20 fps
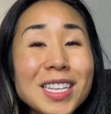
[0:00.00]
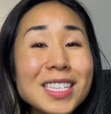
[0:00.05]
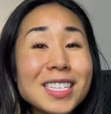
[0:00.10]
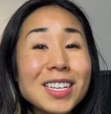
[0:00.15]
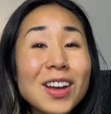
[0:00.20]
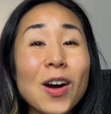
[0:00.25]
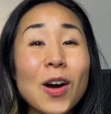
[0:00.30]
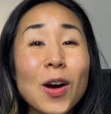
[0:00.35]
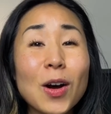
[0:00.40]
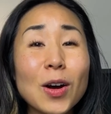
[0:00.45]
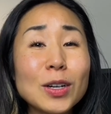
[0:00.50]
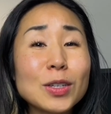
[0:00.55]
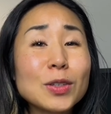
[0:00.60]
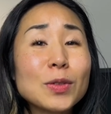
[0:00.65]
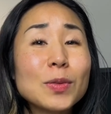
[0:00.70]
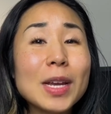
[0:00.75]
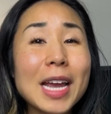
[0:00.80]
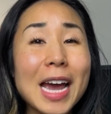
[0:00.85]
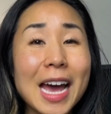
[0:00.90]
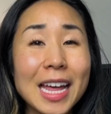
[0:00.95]
is the harsh
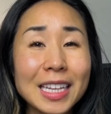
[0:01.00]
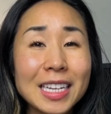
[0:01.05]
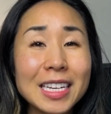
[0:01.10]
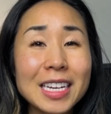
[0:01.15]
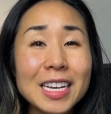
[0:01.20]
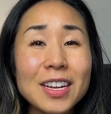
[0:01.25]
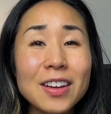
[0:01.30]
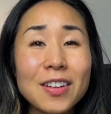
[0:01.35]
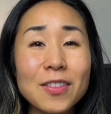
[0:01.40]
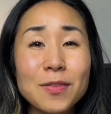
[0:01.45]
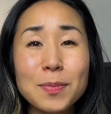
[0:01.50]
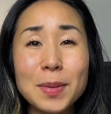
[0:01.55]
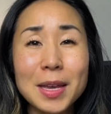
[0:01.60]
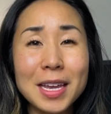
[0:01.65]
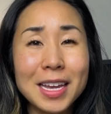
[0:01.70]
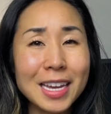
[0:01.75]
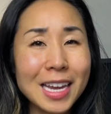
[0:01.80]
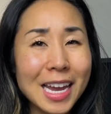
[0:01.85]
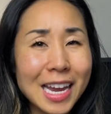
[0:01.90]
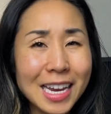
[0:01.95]
reality of
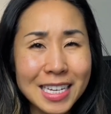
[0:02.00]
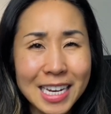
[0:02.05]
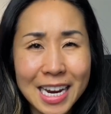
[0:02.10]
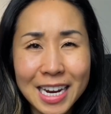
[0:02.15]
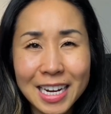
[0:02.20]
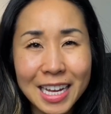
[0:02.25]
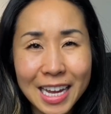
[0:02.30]
being a data